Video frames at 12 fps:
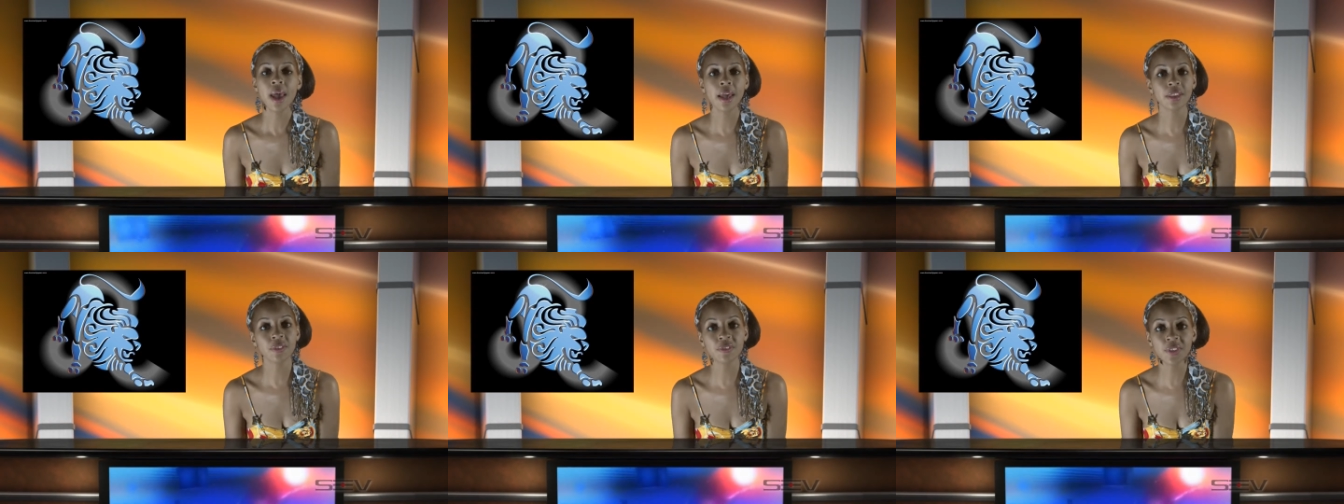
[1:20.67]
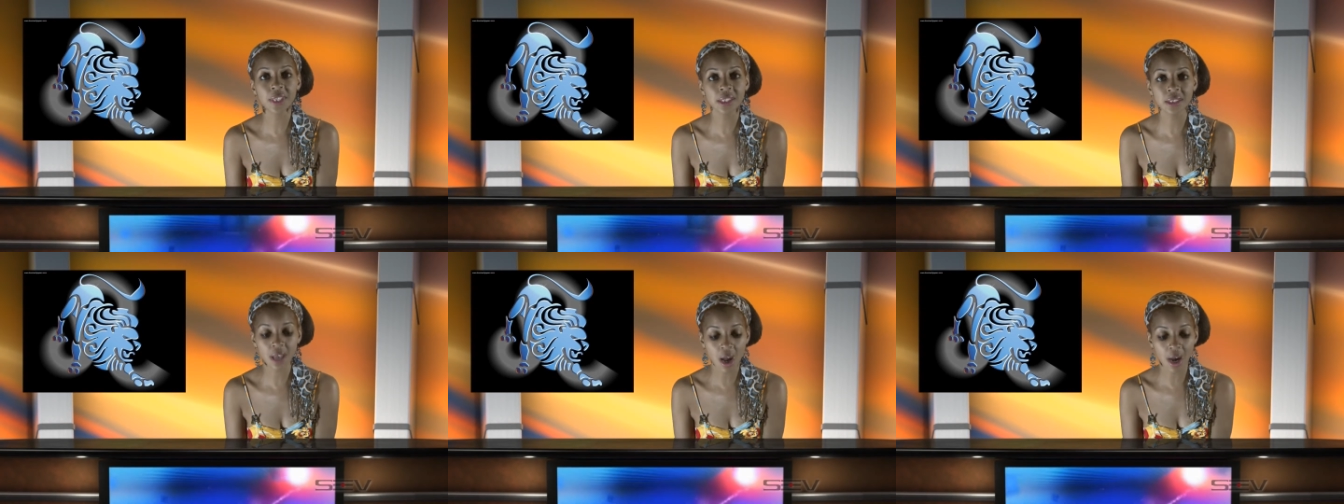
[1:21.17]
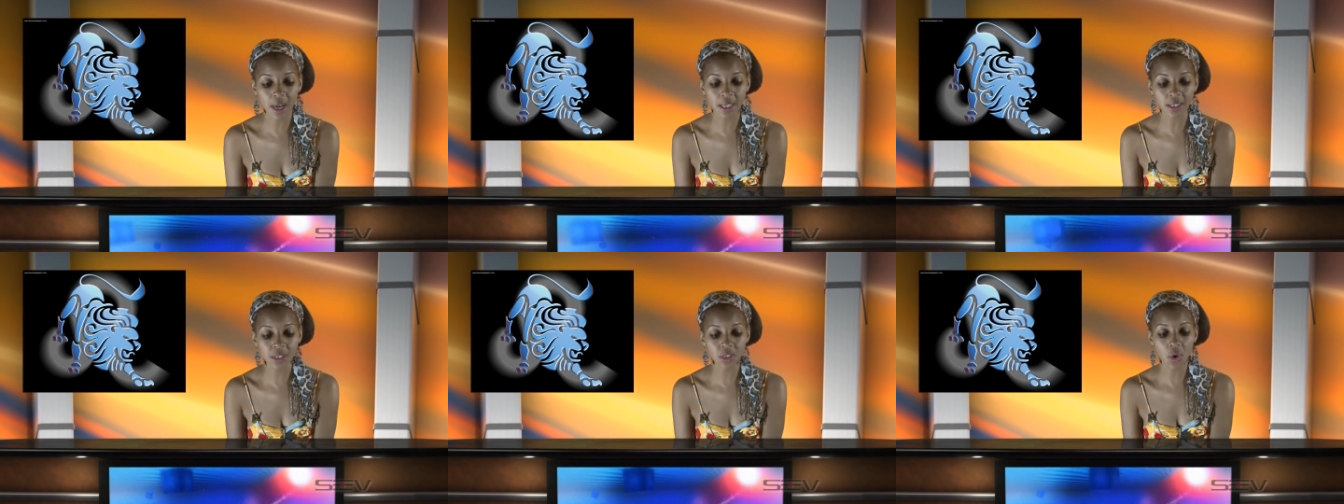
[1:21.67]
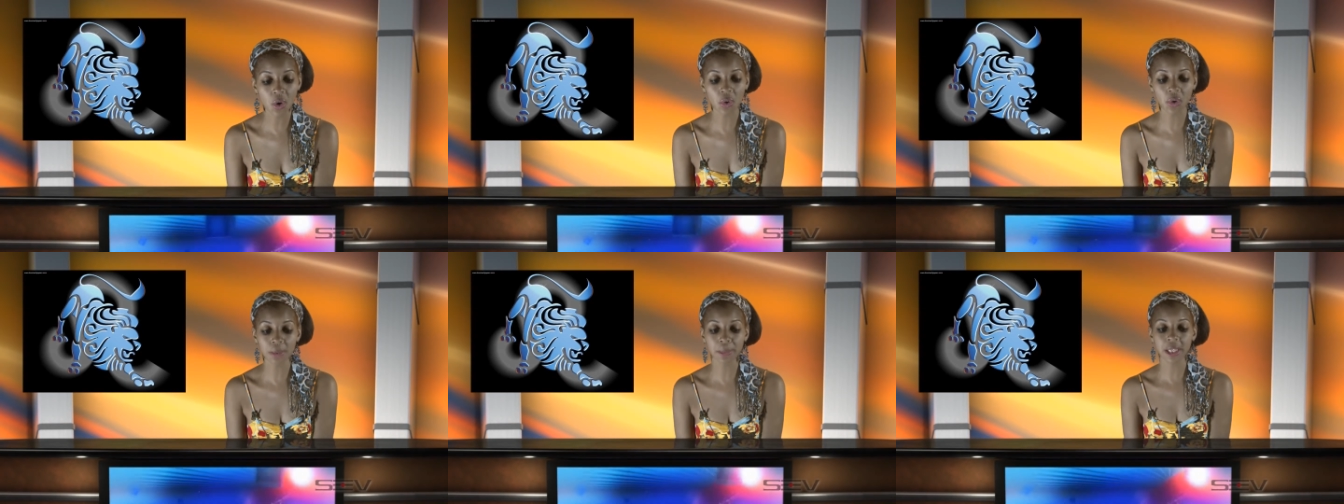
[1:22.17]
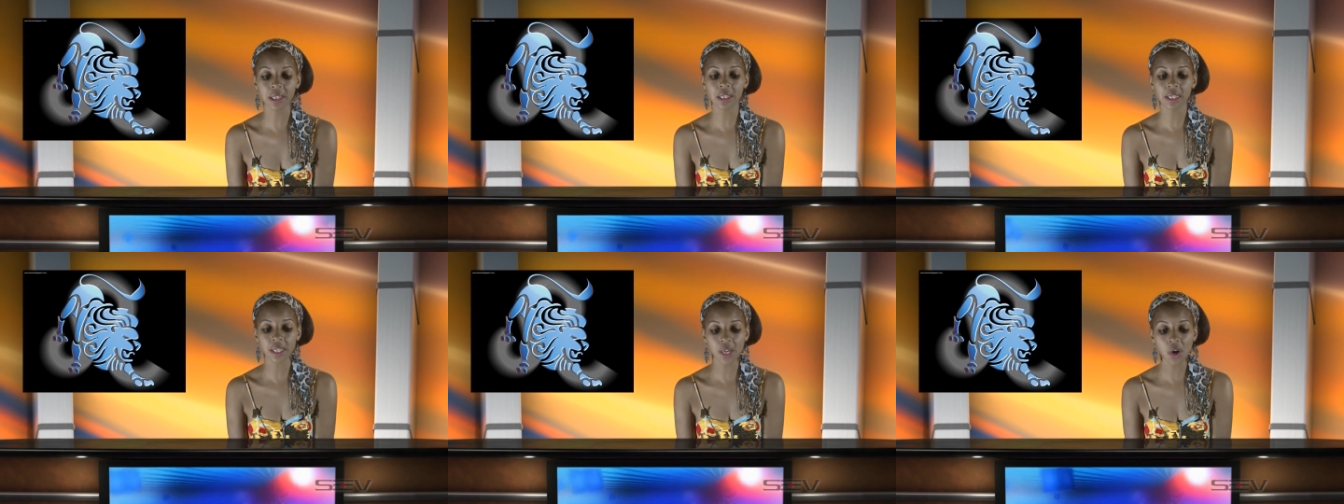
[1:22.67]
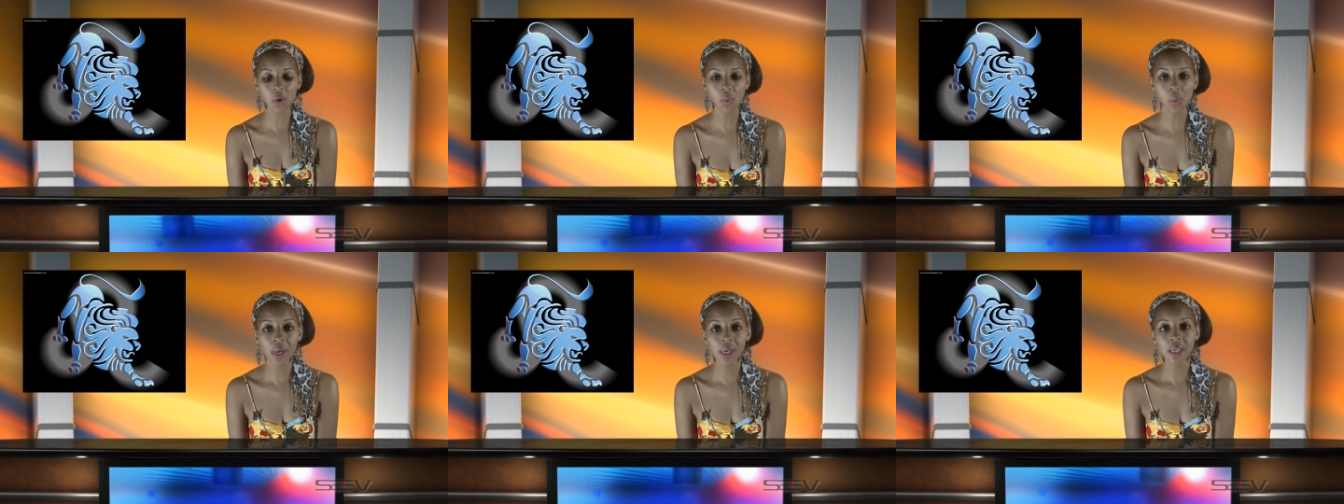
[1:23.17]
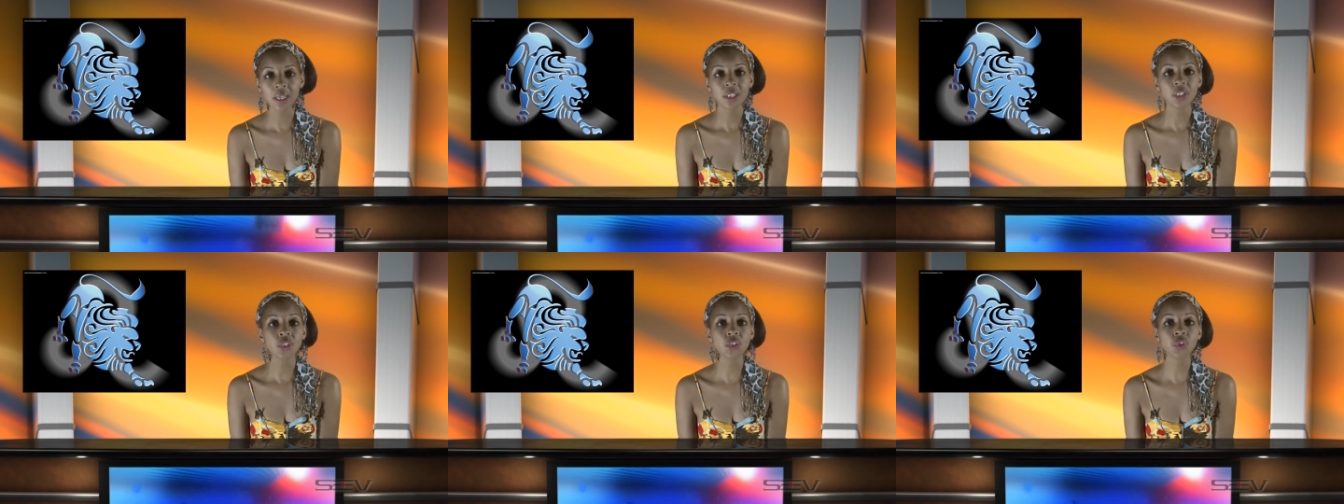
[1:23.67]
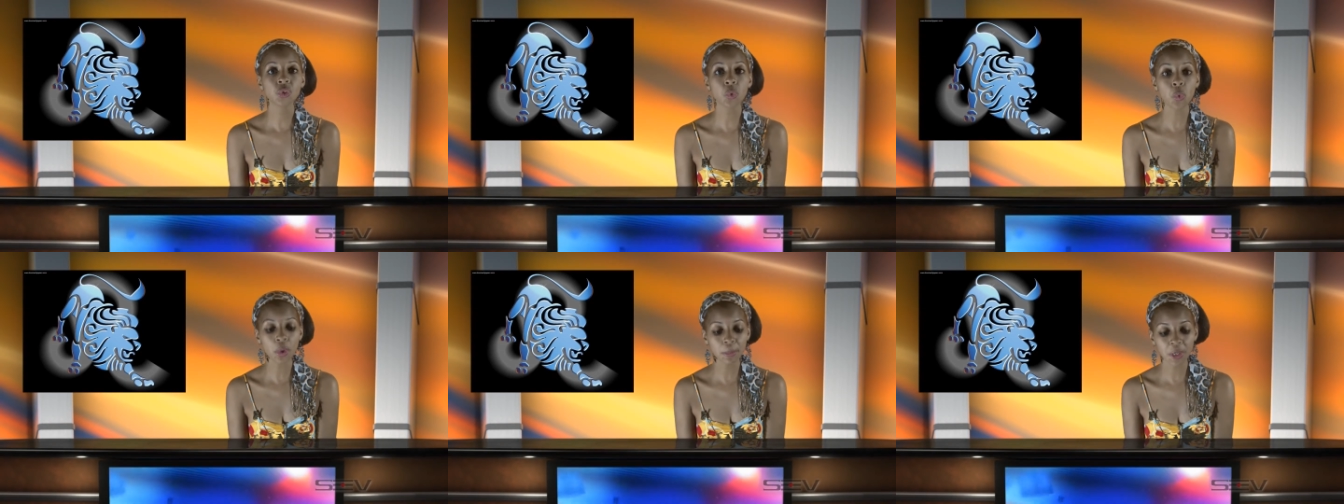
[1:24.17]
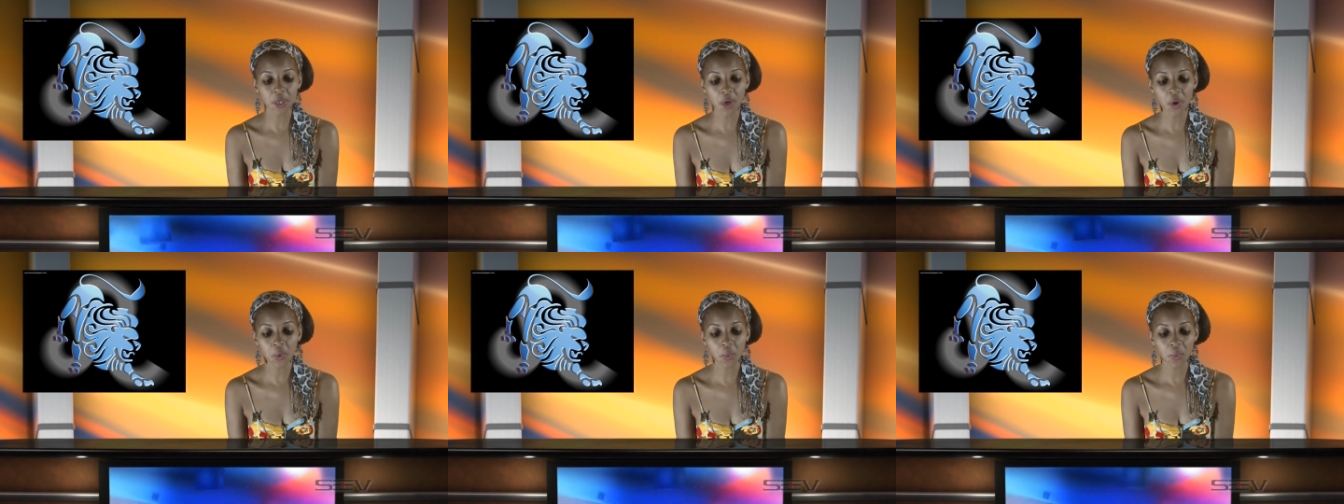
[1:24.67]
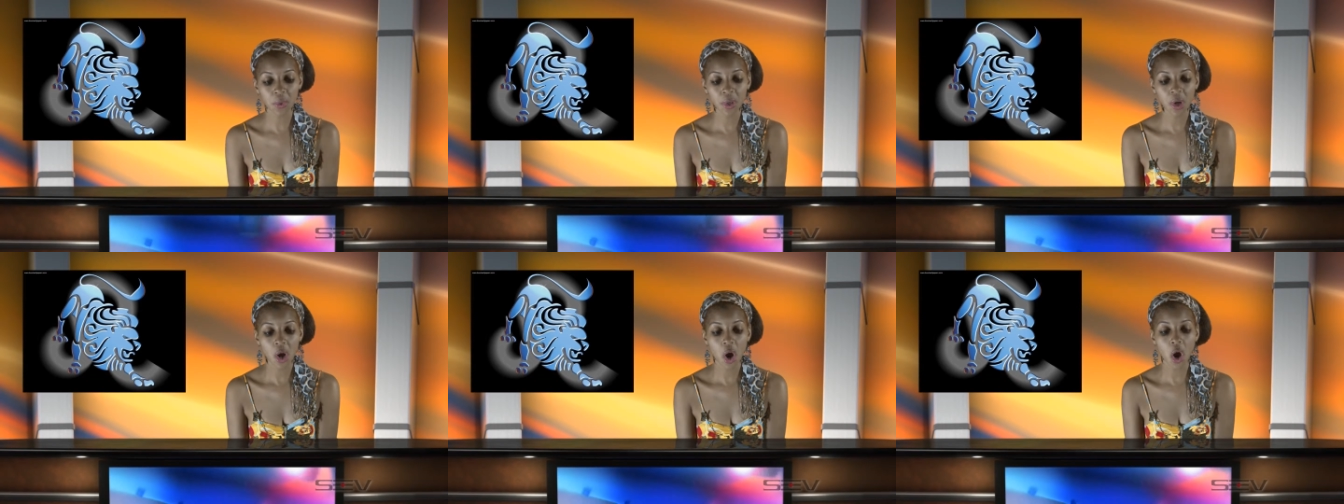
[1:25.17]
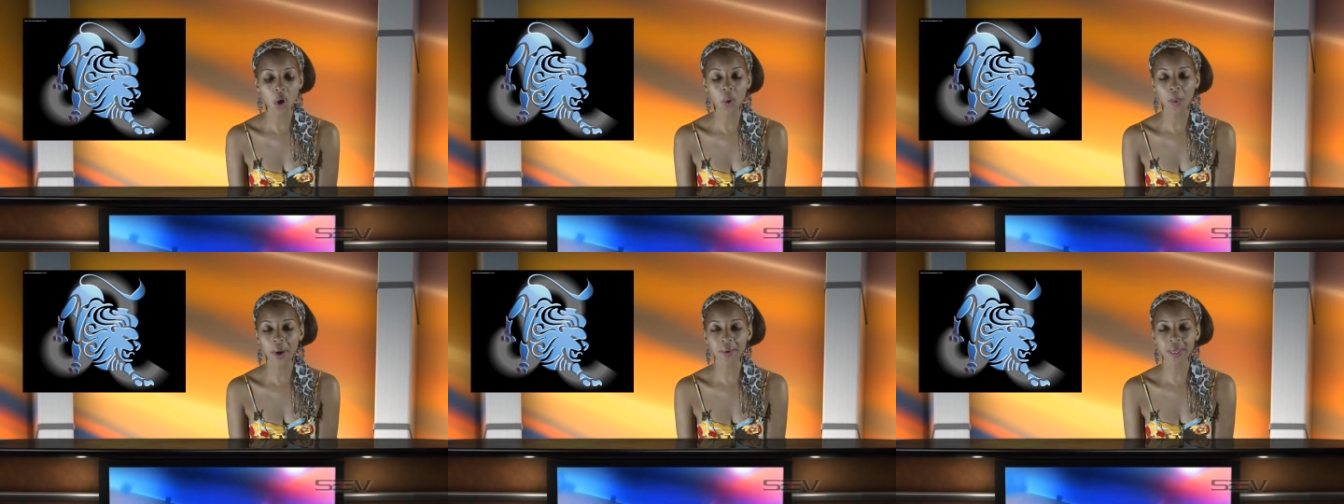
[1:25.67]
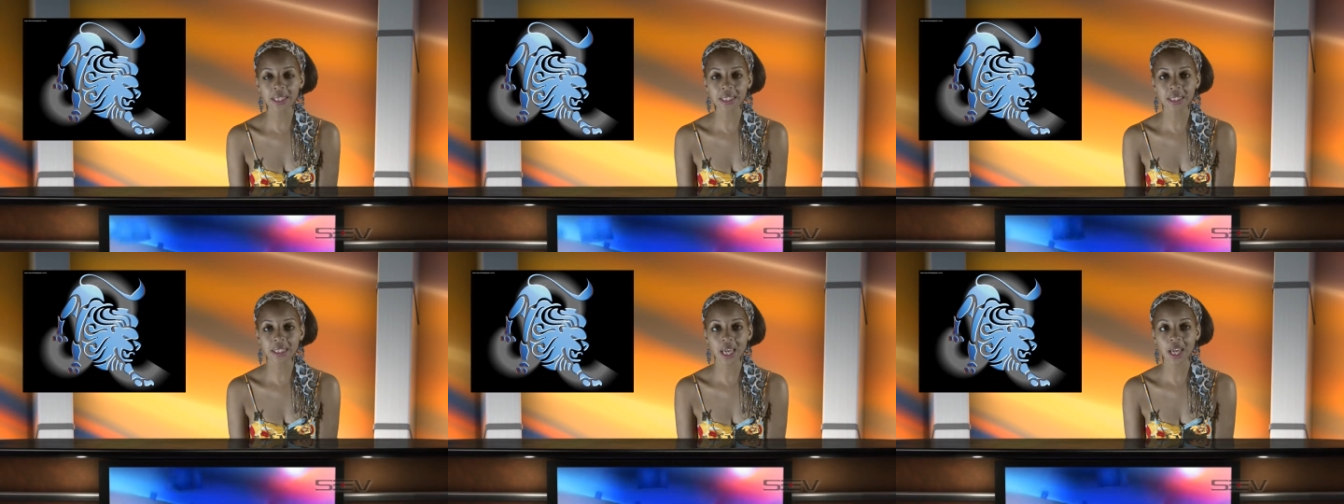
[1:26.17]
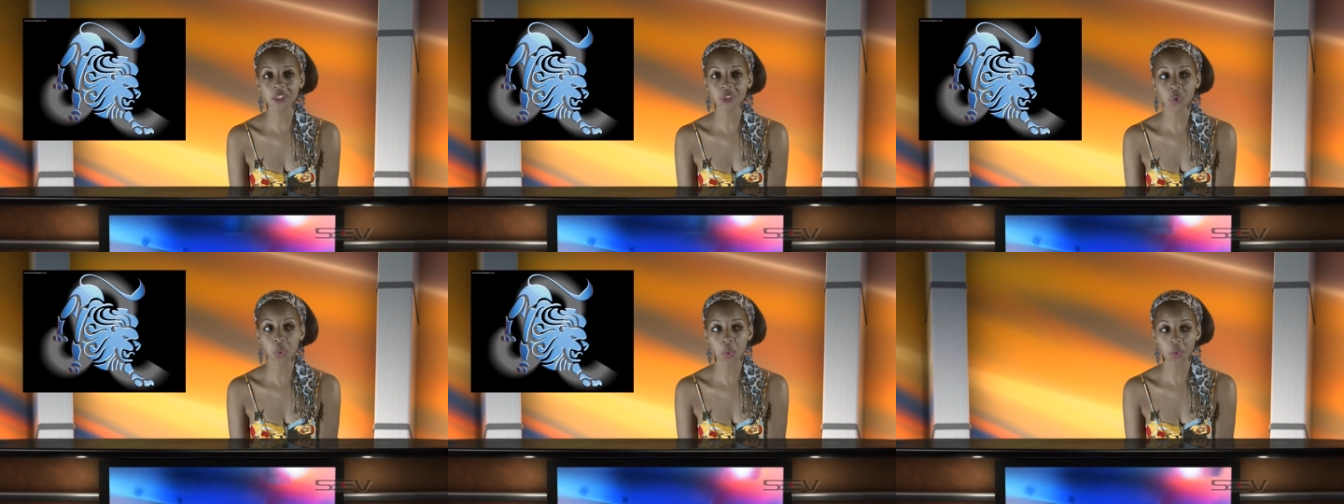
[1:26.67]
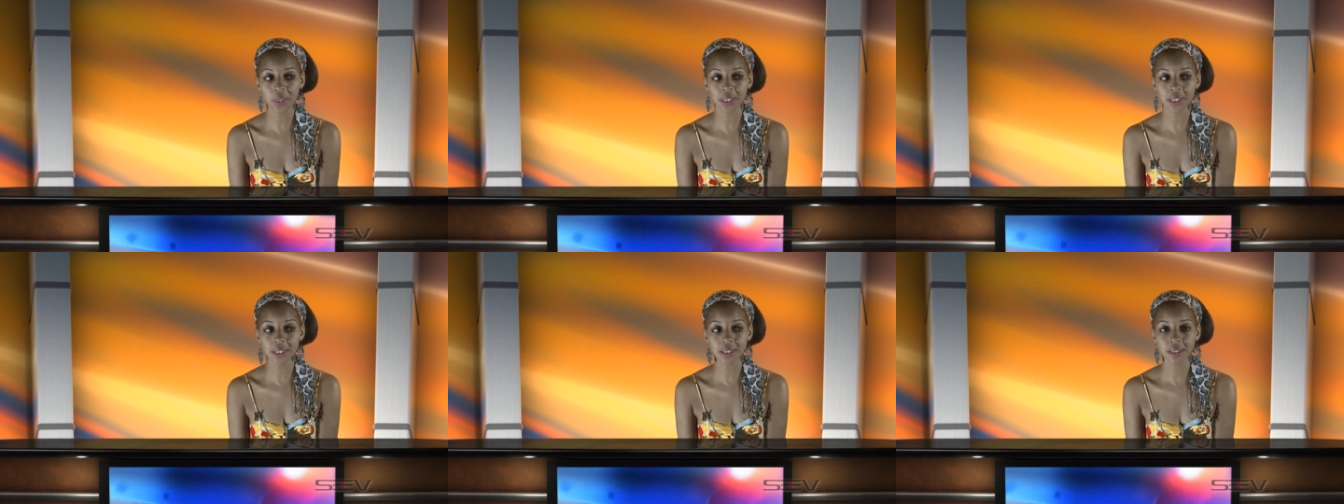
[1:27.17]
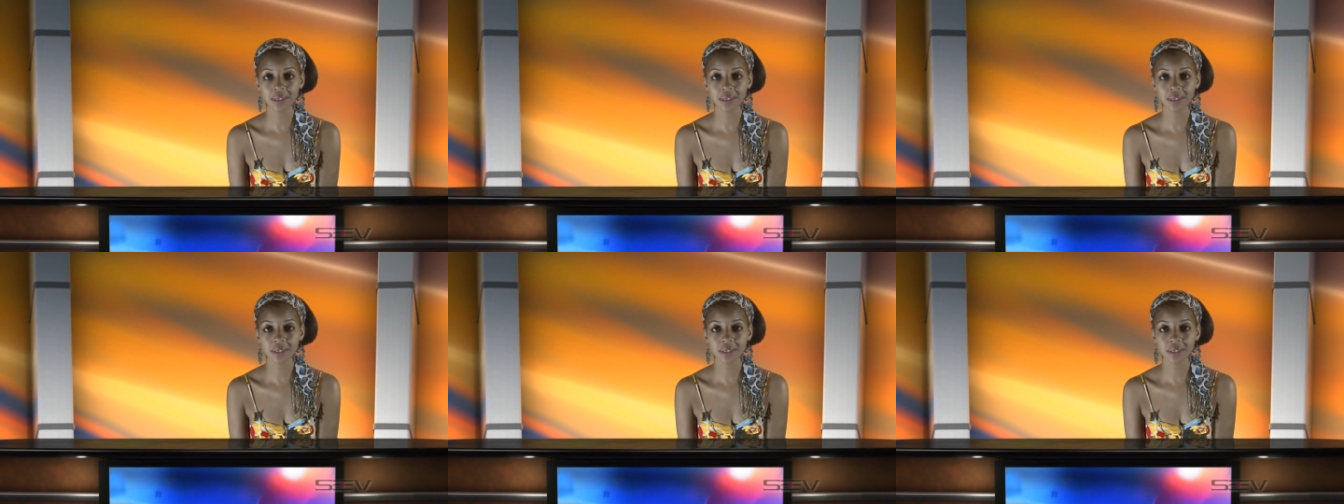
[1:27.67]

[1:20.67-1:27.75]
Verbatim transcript: And the fixed signs are going to be Leo, Scorpio, Aquarius, and Taurus.